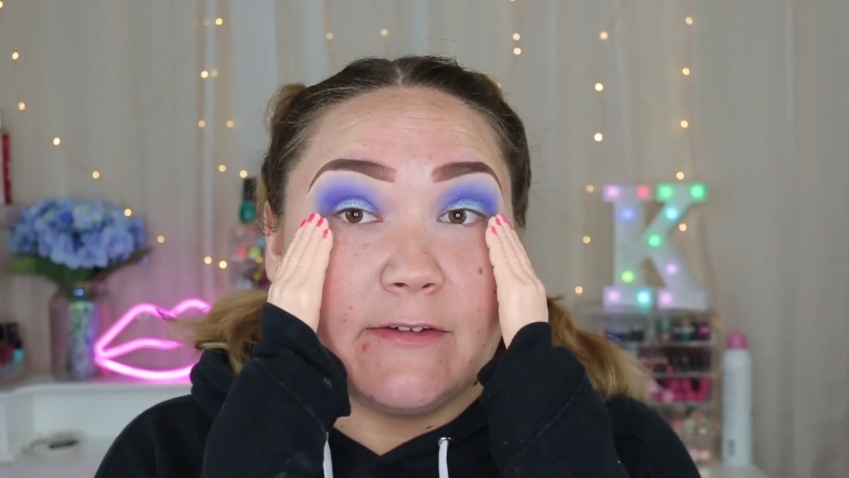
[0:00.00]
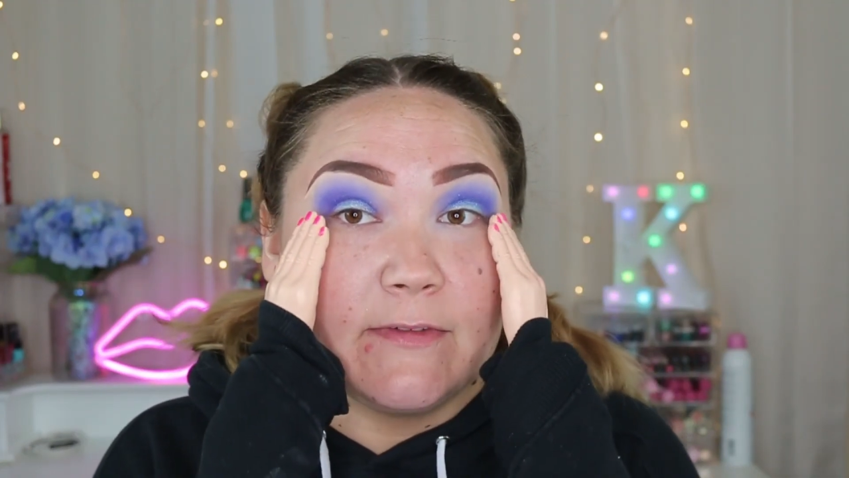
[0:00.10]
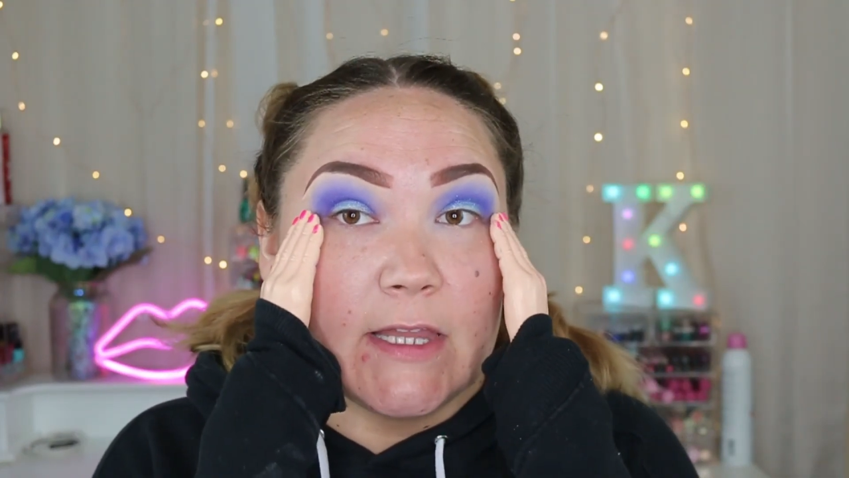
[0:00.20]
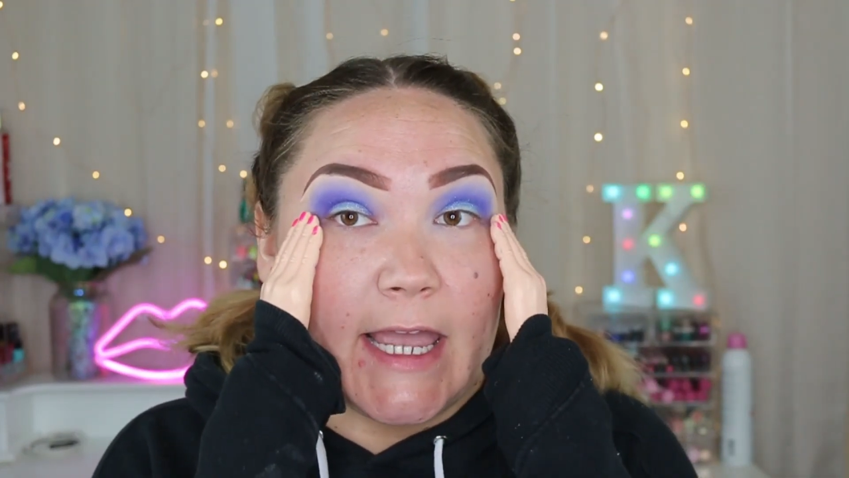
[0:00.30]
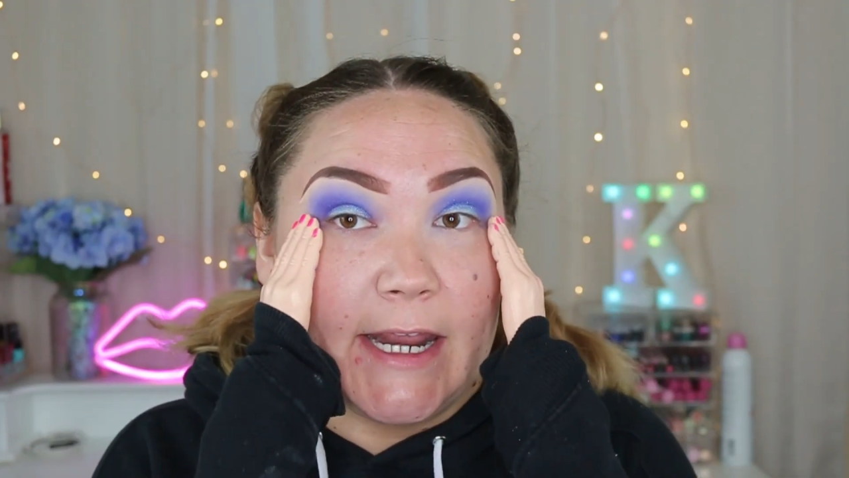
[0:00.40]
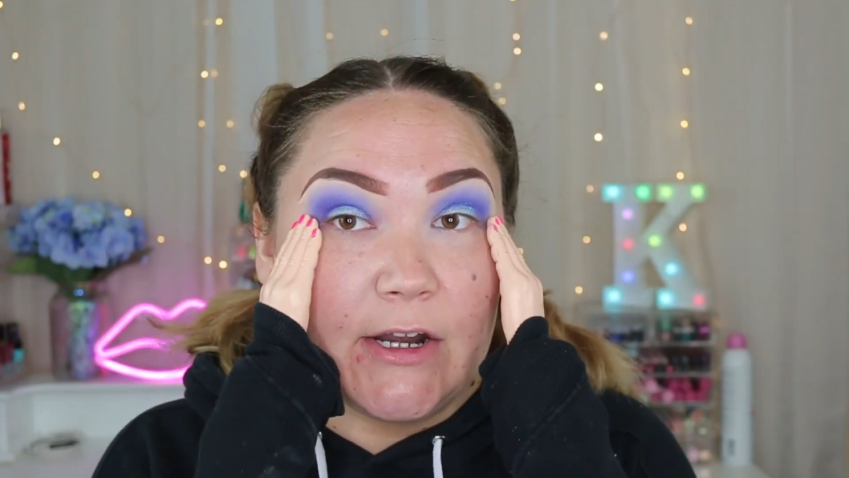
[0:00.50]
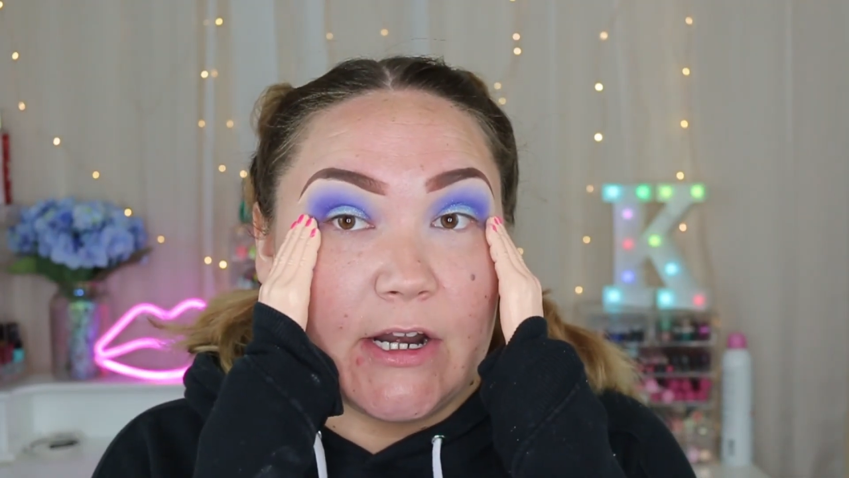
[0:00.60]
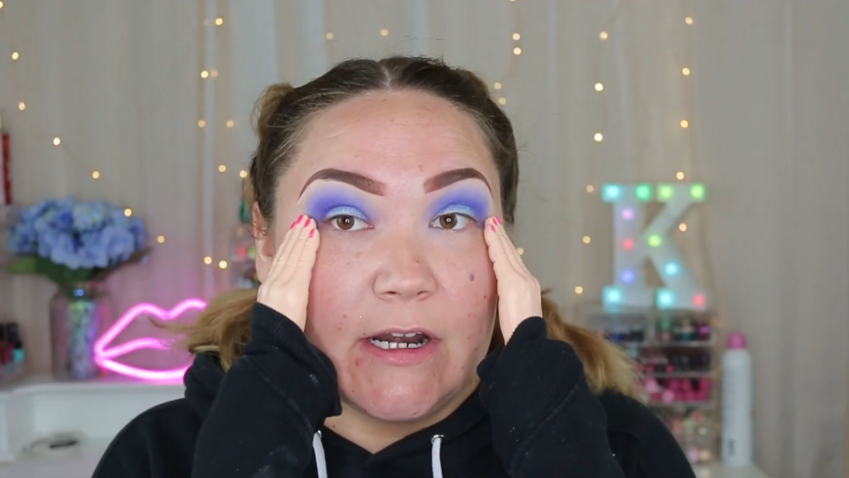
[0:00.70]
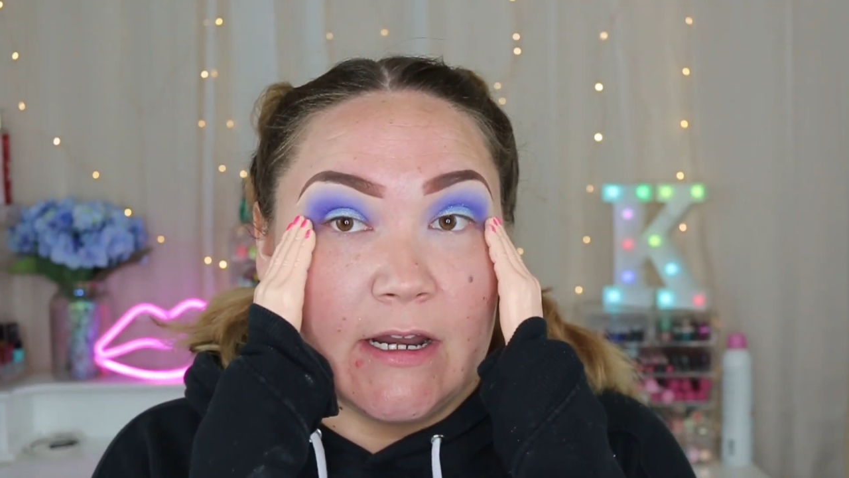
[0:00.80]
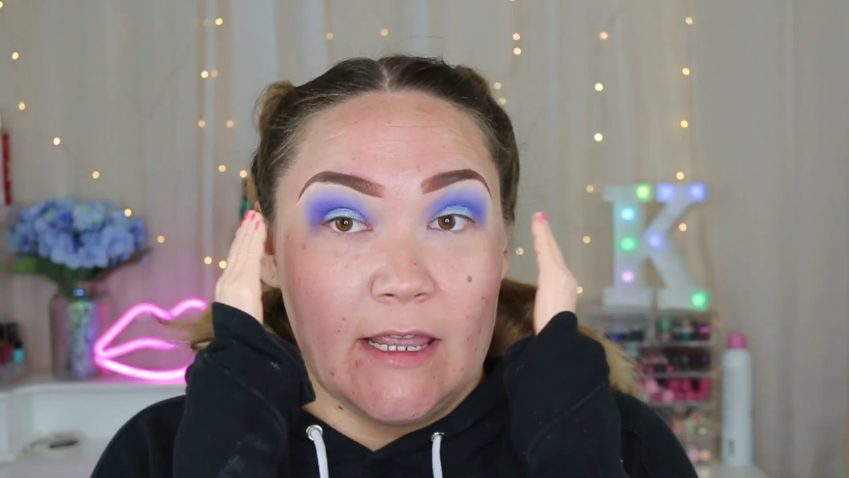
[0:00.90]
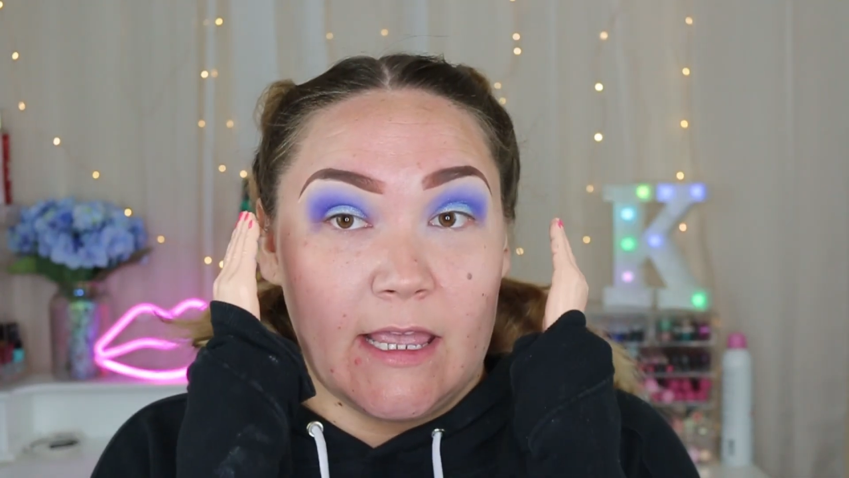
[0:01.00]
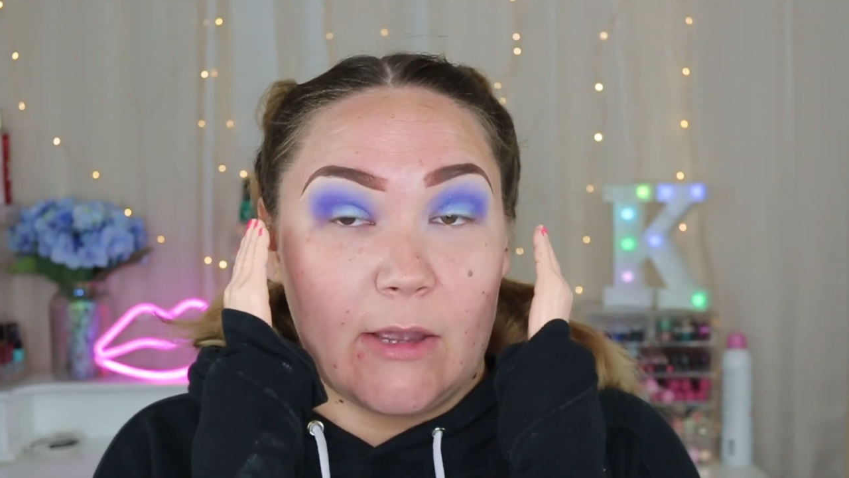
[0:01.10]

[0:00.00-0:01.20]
of liner